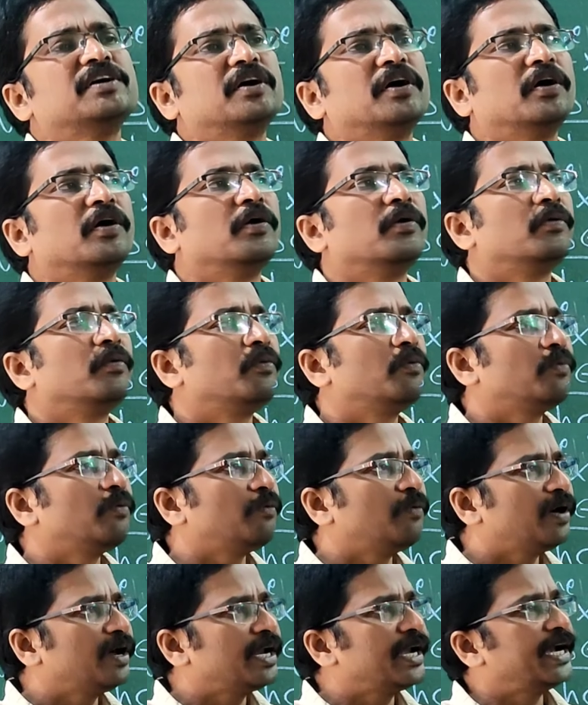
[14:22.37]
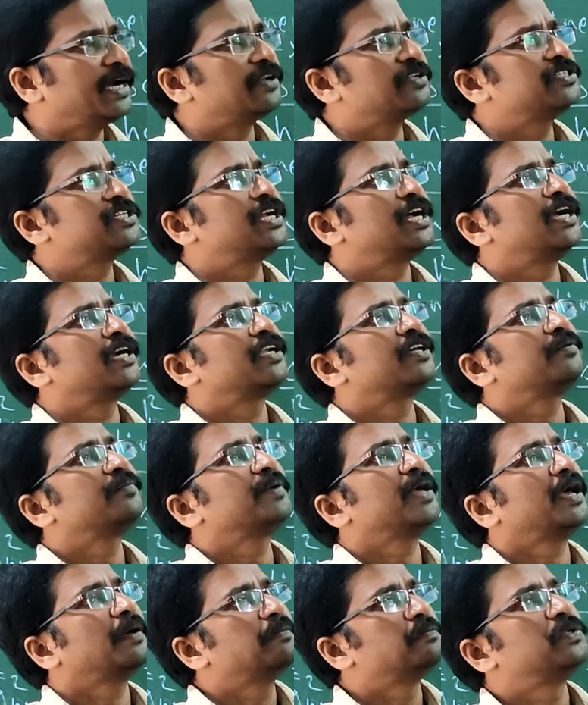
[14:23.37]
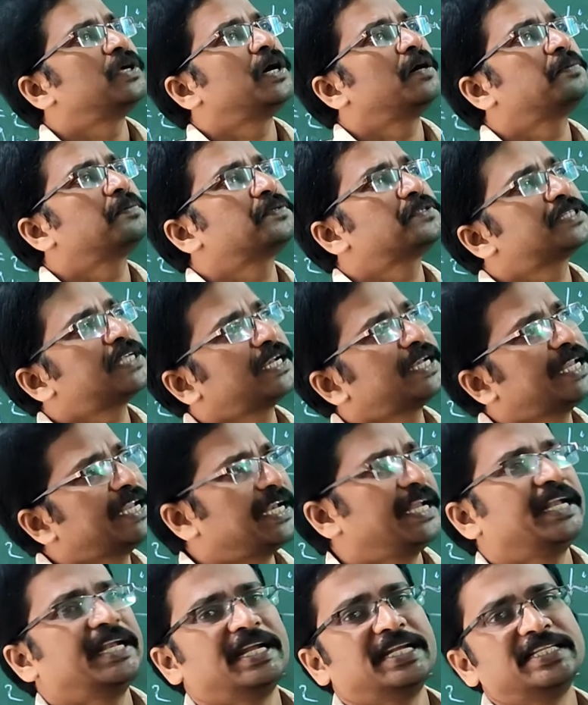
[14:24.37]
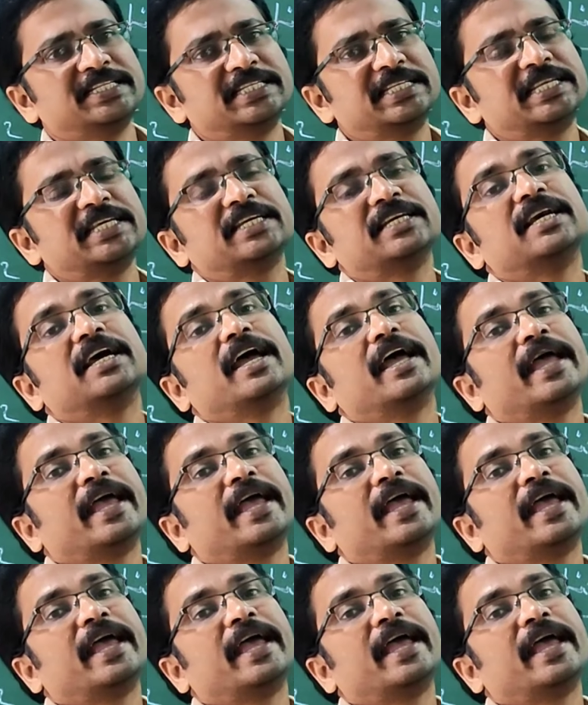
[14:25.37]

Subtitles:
One hydrogen atom absorbs certain energy,